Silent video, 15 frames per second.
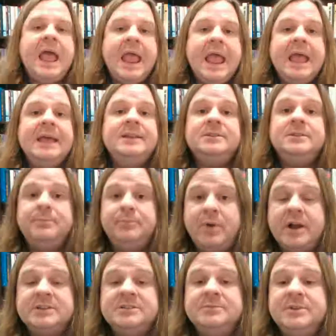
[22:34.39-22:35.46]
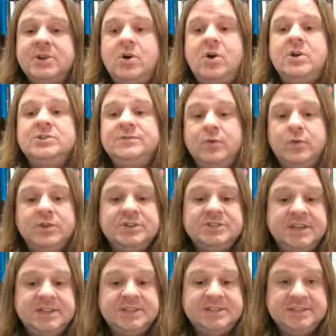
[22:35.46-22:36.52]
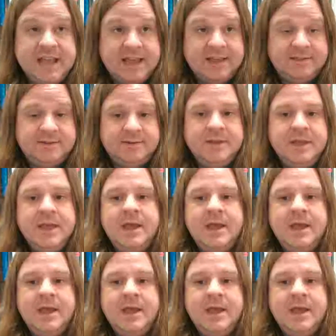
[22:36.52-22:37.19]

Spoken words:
and the proximate cause for their son's death.